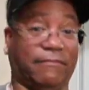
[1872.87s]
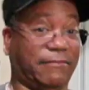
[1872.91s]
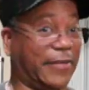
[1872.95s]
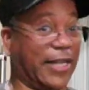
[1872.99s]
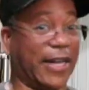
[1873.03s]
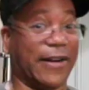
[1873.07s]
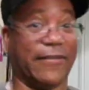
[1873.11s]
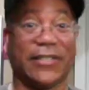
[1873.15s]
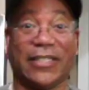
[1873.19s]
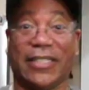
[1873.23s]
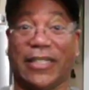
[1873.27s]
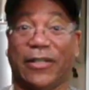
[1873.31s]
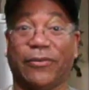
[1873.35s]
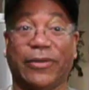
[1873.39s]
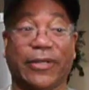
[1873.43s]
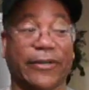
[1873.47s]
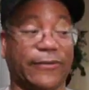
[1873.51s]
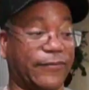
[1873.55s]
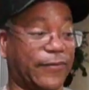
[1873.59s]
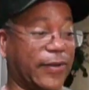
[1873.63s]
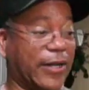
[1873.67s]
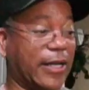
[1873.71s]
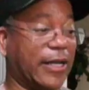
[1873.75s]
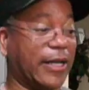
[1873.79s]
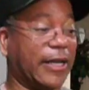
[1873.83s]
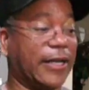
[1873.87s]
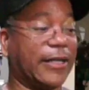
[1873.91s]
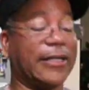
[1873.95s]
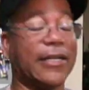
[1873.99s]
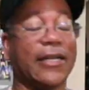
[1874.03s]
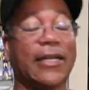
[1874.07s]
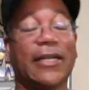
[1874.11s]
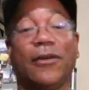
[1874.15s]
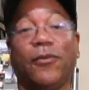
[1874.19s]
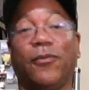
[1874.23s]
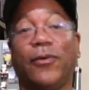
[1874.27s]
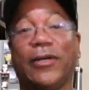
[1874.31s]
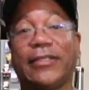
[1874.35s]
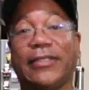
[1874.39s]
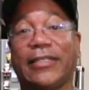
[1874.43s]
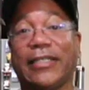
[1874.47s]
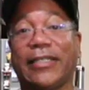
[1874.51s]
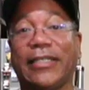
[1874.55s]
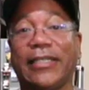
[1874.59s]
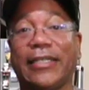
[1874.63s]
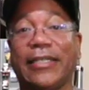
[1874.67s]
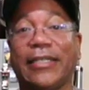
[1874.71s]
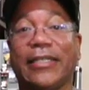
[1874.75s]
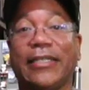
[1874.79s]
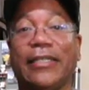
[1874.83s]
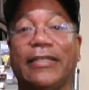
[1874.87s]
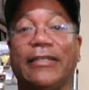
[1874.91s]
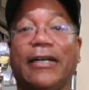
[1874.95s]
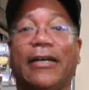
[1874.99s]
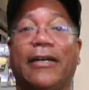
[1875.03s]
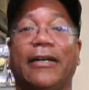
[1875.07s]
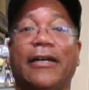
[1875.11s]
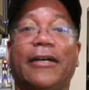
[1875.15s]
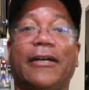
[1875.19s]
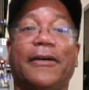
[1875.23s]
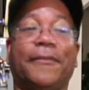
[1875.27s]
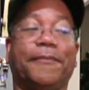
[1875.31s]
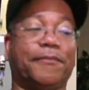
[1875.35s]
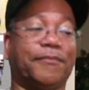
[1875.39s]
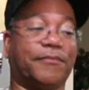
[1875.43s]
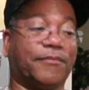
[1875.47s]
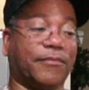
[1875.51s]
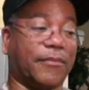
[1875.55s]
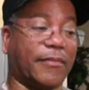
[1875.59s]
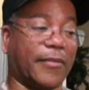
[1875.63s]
everything went fine. Once again, um,